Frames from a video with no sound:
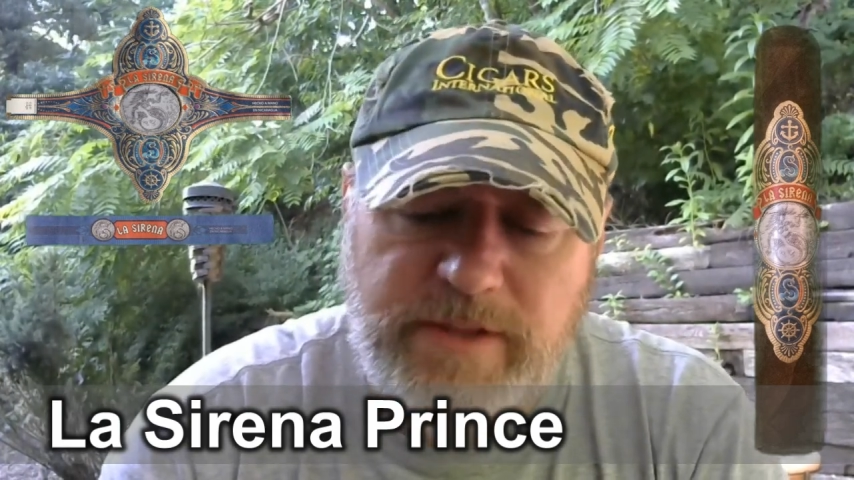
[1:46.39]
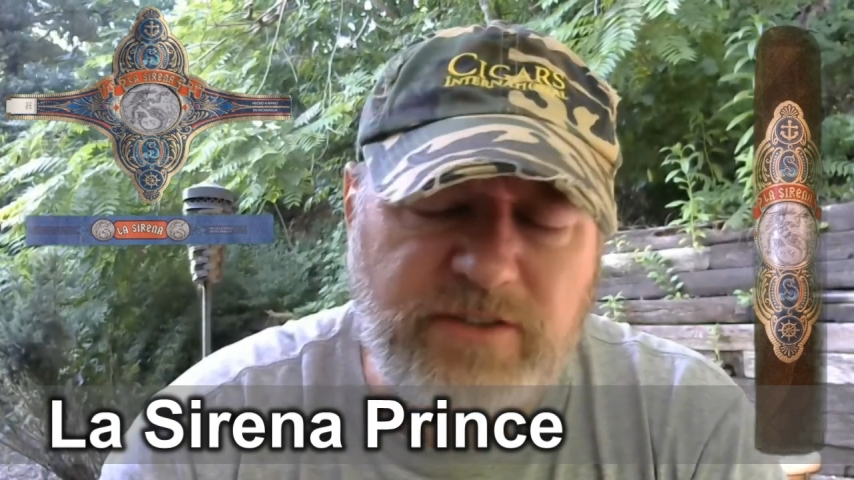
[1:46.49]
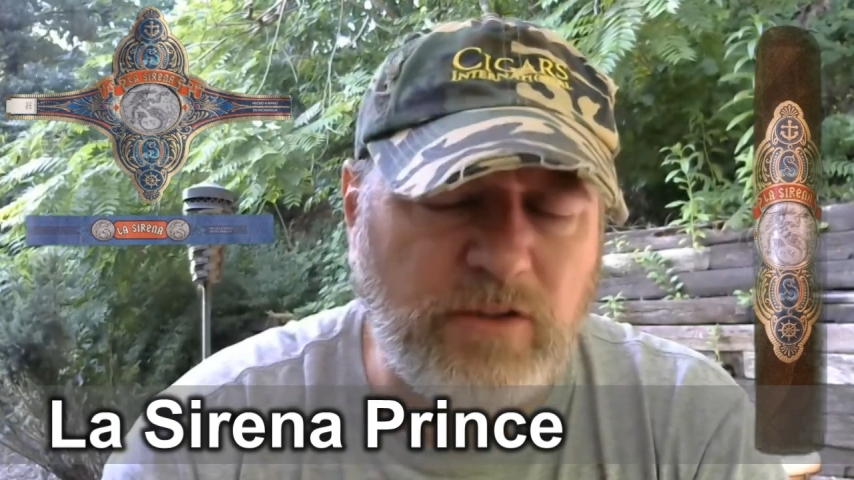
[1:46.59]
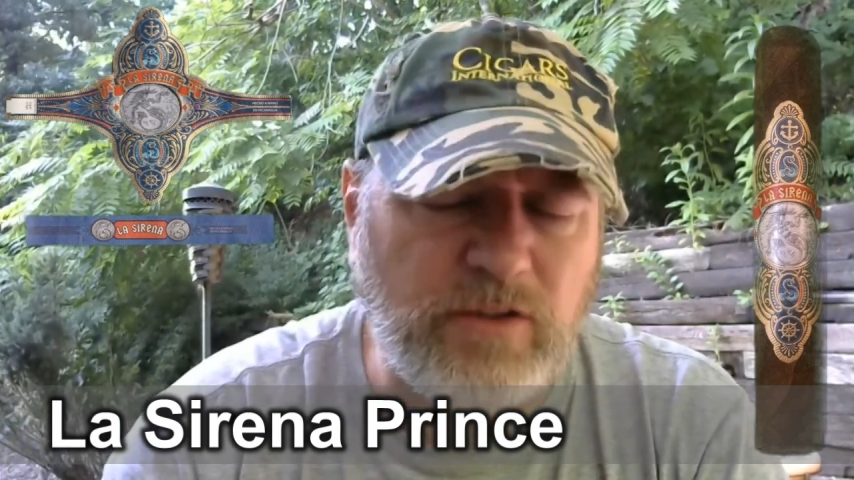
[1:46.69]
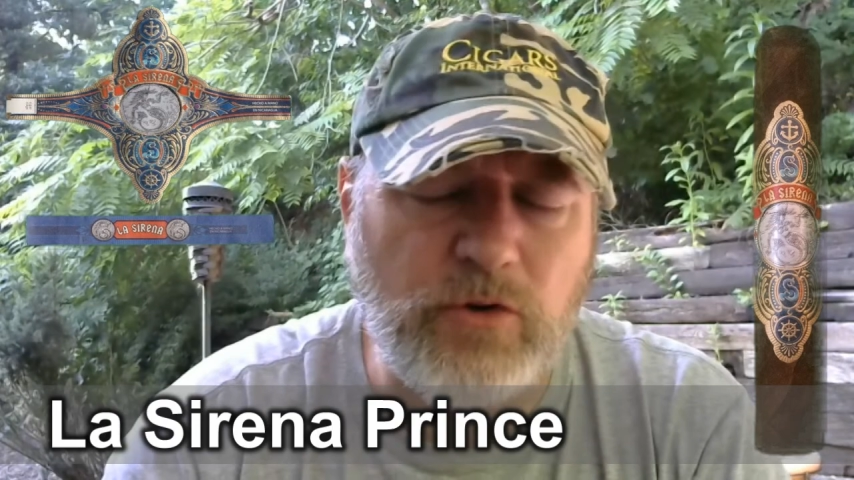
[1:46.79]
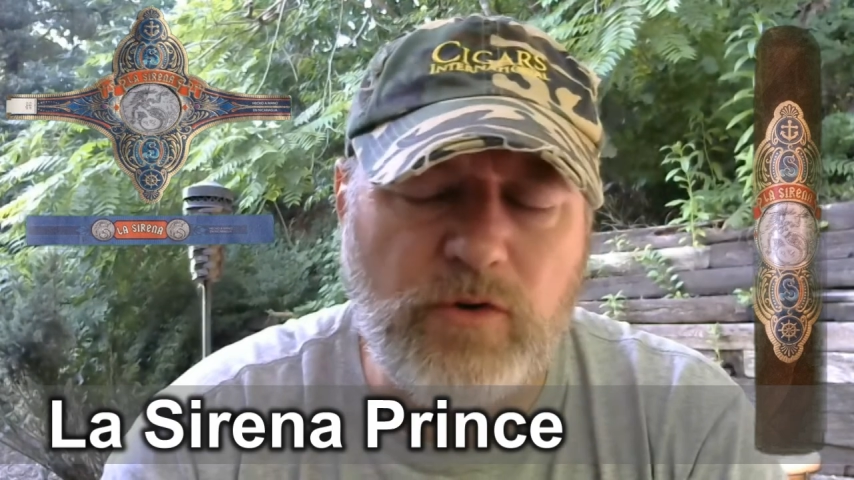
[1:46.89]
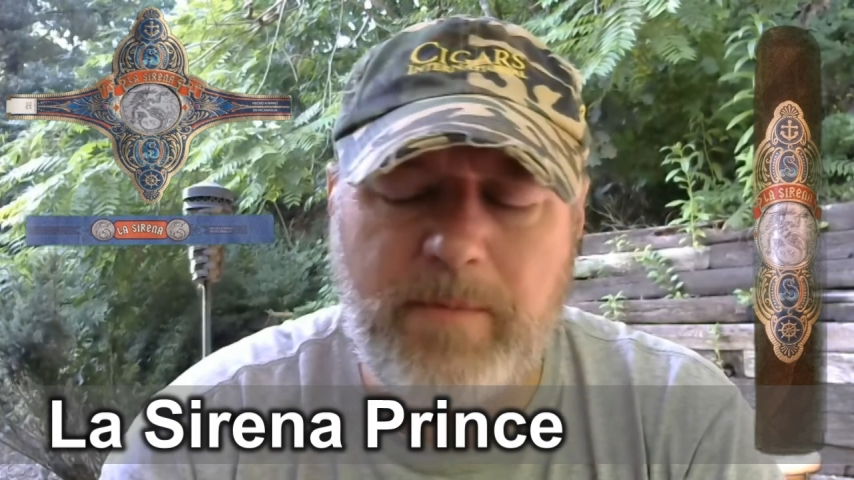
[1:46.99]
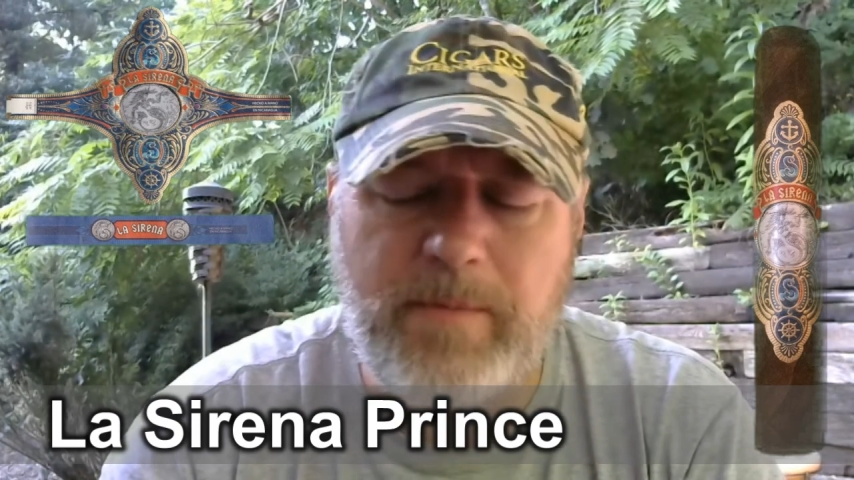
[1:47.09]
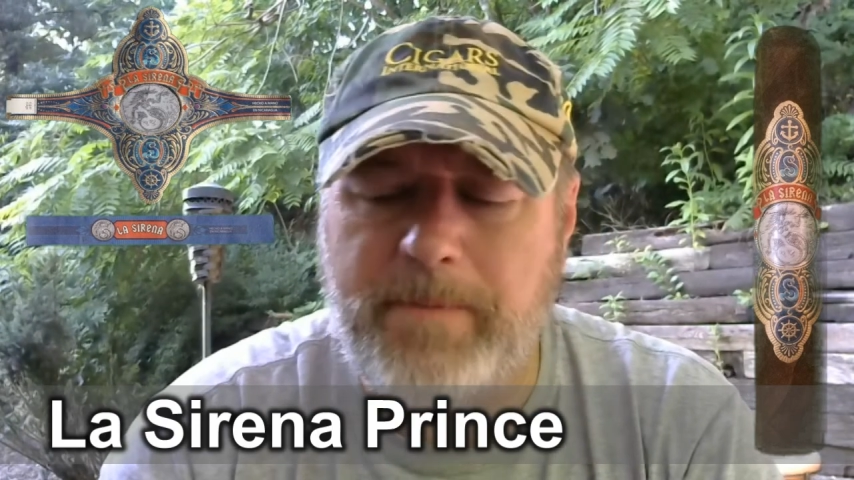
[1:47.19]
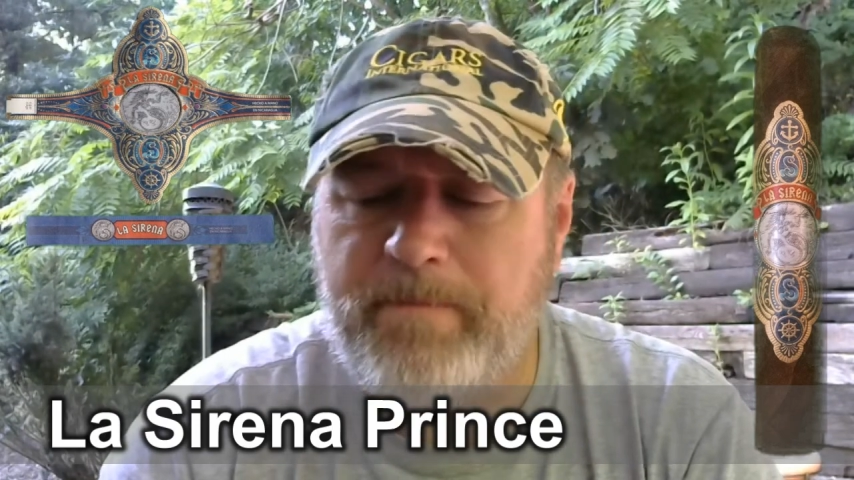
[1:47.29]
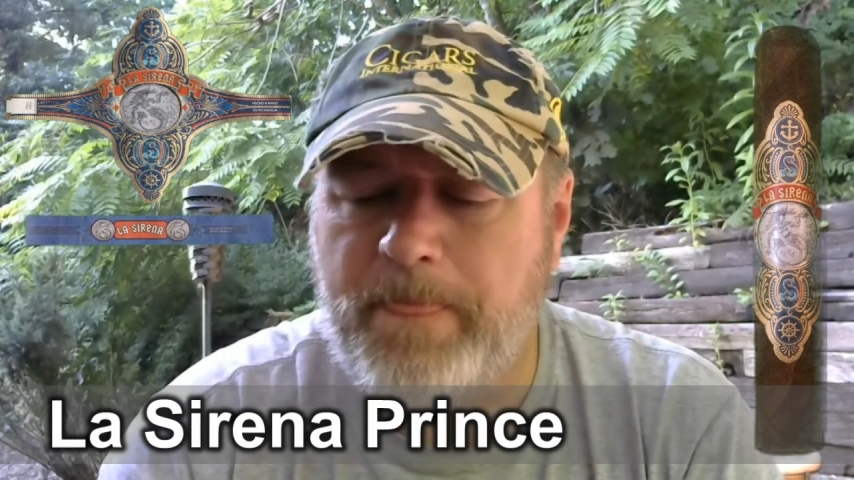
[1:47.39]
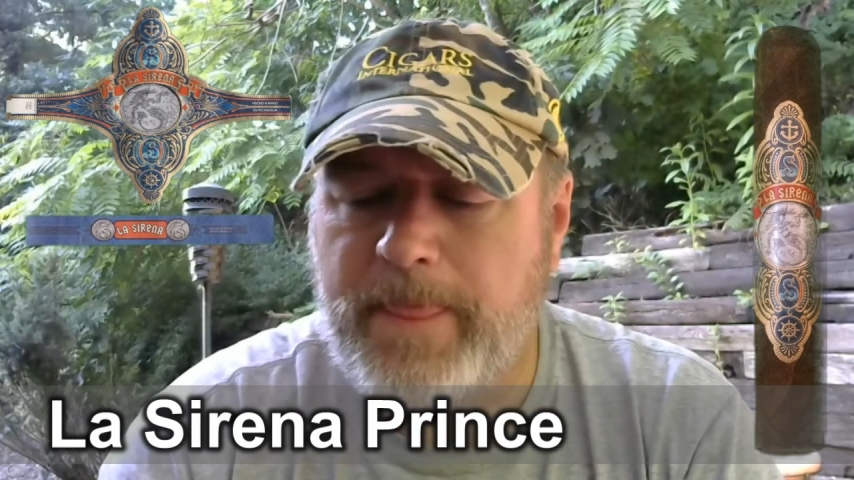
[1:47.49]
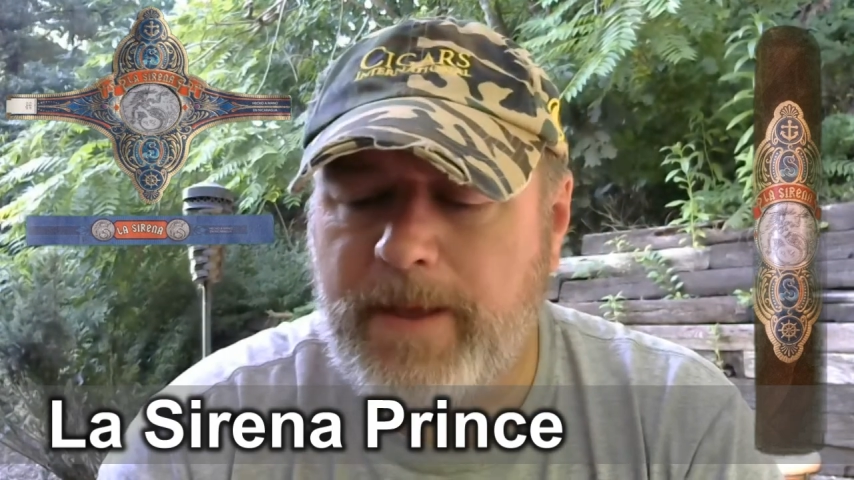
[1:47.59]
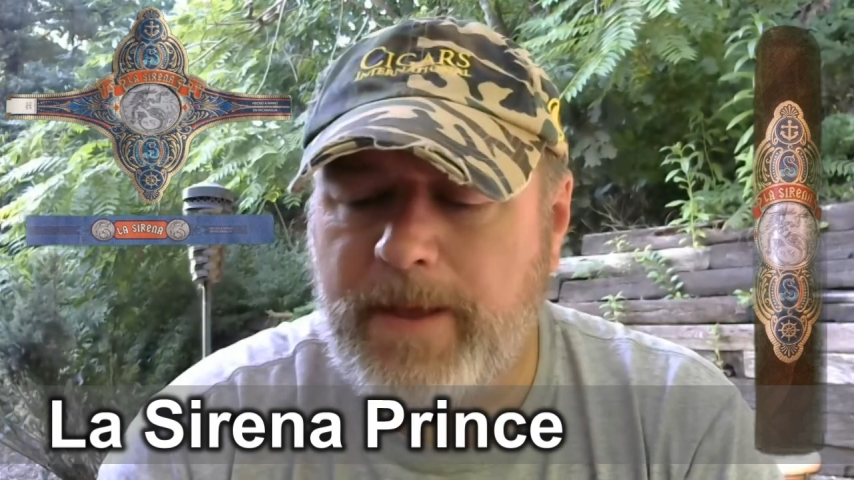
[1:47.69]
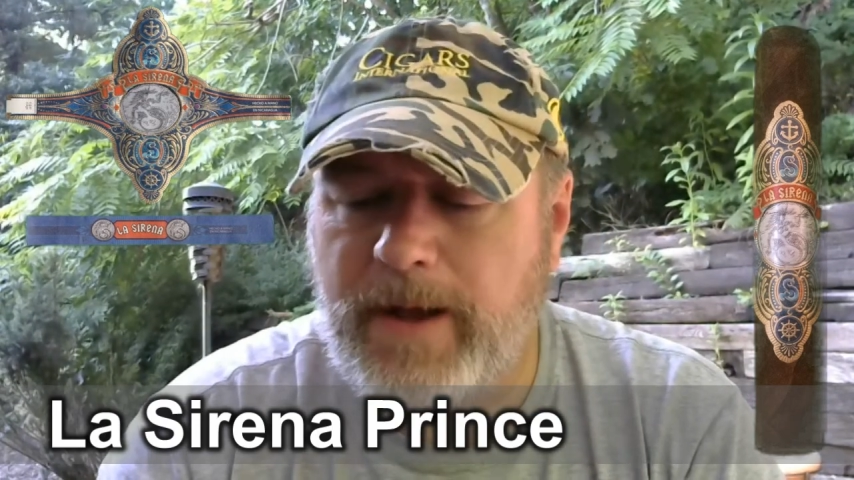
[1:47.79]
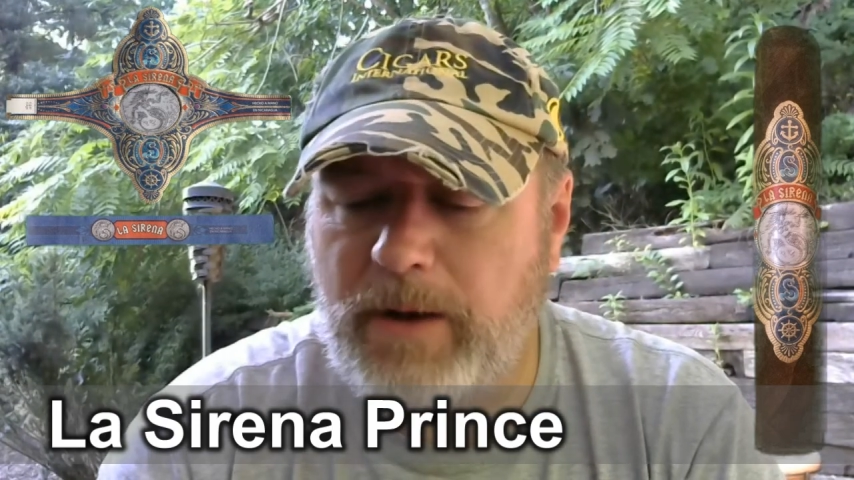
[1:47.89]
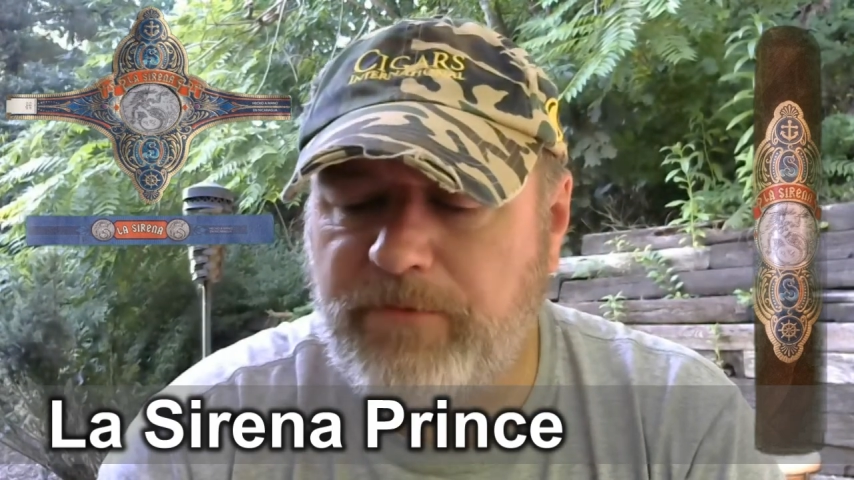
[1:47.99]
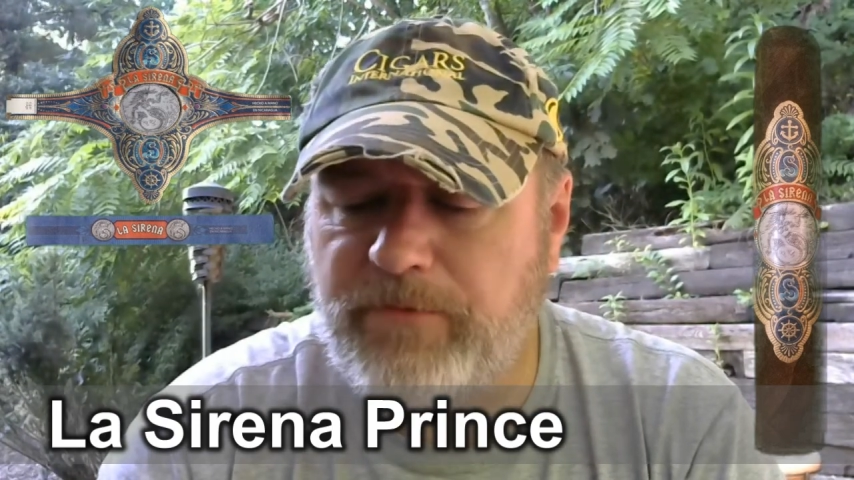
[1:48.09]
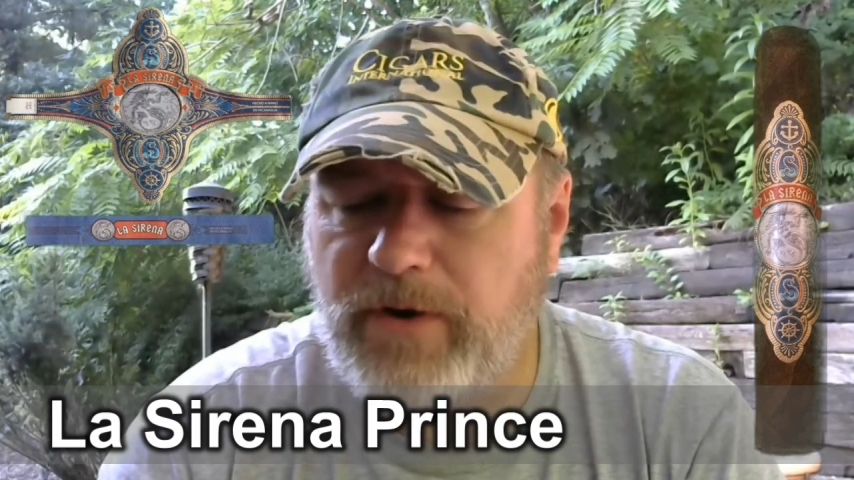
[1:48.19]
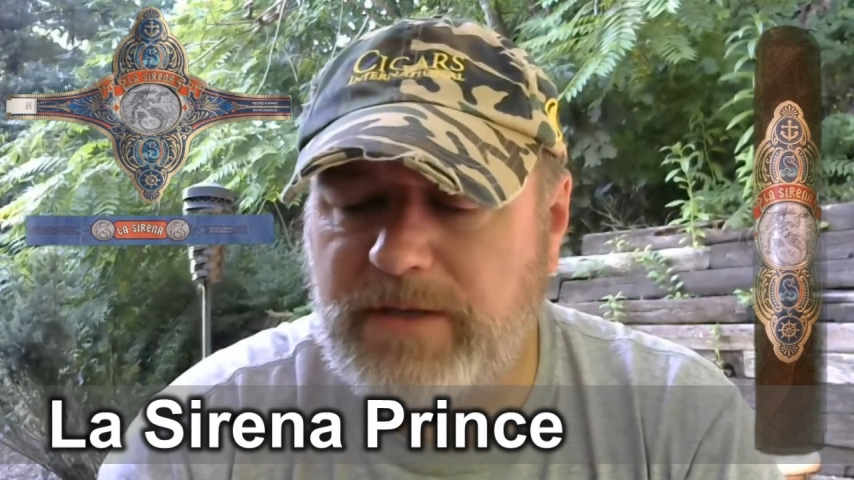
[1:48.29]
It's a little creamy up
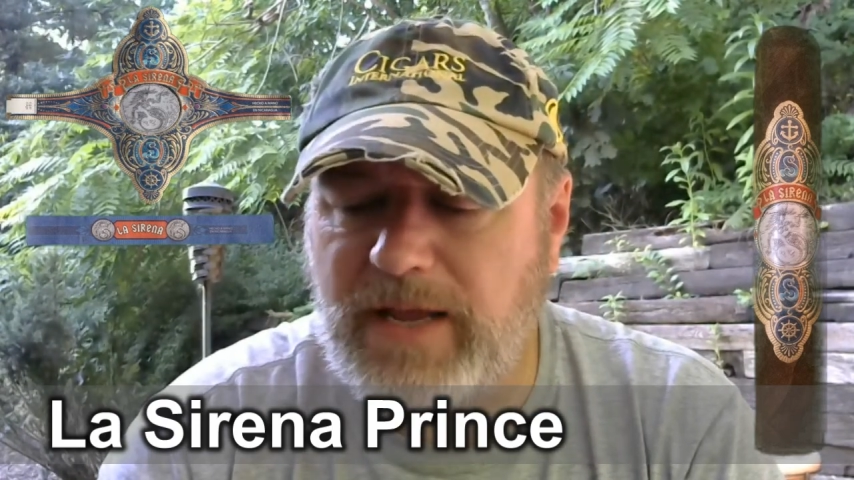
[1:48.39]
front,